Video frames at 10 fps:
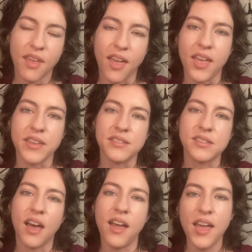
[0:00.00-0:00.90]
And
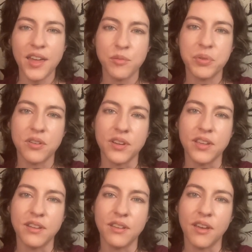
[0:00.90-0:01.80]
I had a
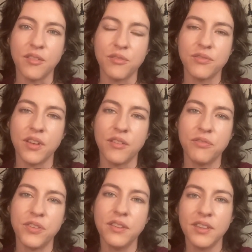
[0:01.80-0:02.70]
period of
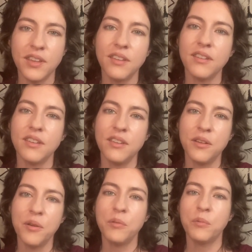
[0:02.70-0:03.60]
feeling,
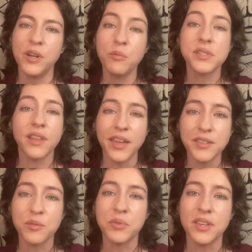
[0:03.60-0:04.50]
what it was like
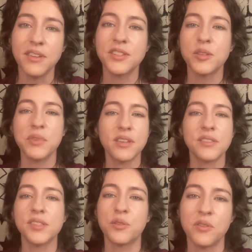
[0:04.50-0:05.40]
to be
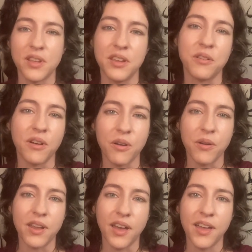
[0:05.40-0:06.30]
considered a hero.
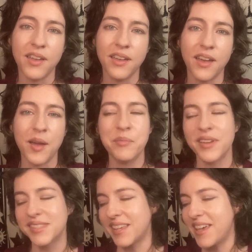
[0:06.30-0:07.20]
And I'm
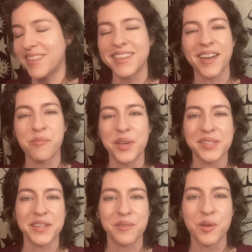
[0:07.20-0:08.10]
not saying that I was
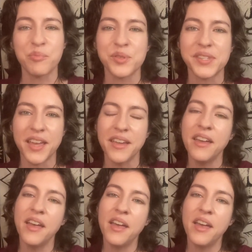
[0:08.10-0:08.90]
a hero per se,